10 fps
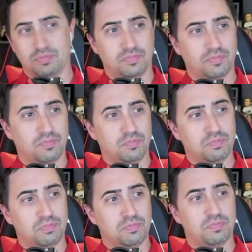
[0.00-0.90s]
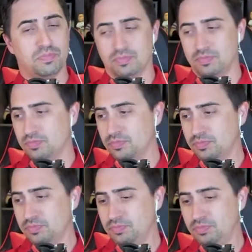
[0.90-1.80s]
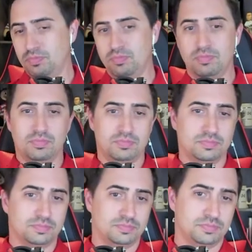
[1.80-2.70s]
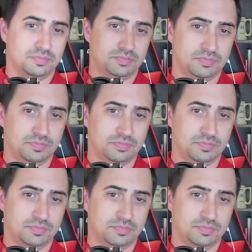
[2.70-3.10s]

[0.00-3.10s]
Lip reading: This person isn't speaking.